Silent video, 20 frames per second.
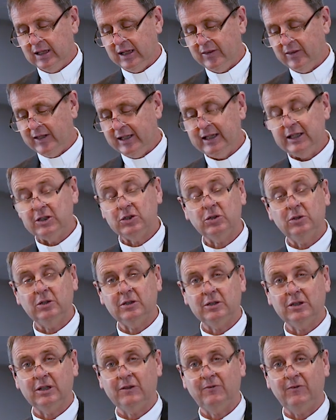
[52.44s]
And then he
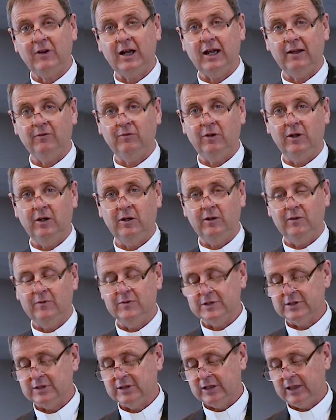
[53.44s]
took the 5
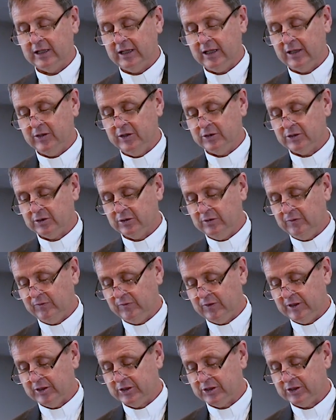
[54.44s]
loaves and the 2
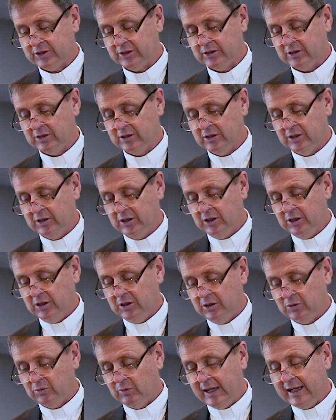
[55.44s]
fish,
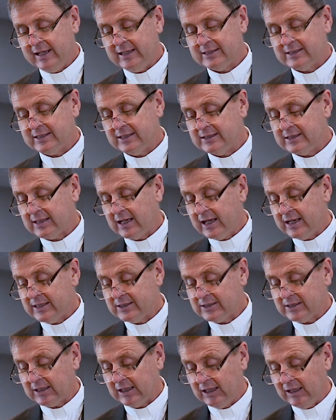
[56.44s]
raised his
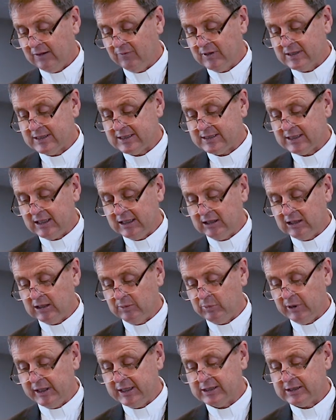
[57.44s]
eyes to heaven, said
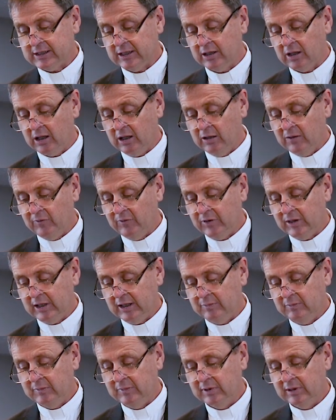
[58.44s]
the blessing over
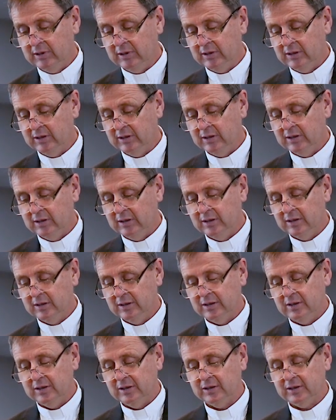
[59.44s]
them,
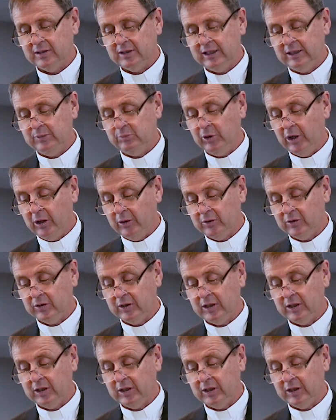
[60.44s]
then he broke